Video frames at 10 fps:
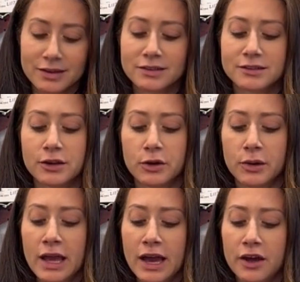So
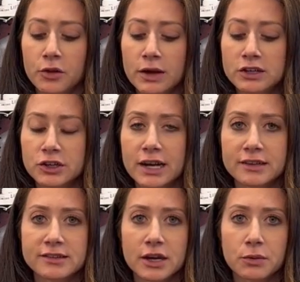otherwise you're kind
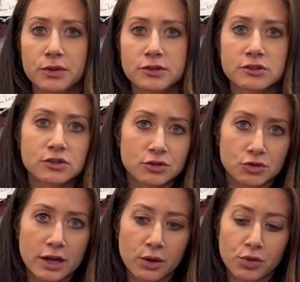of stuck with just
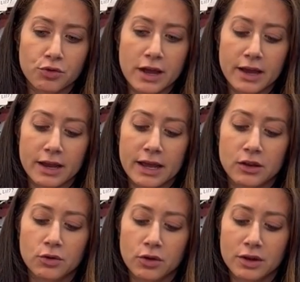direct thread, and
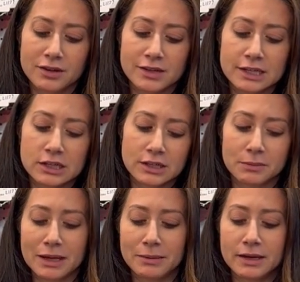you could essentially
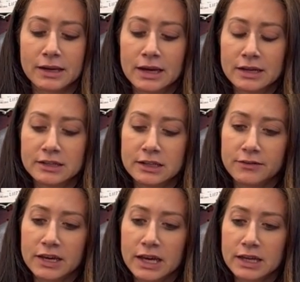maybe
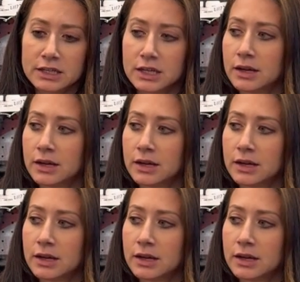deviate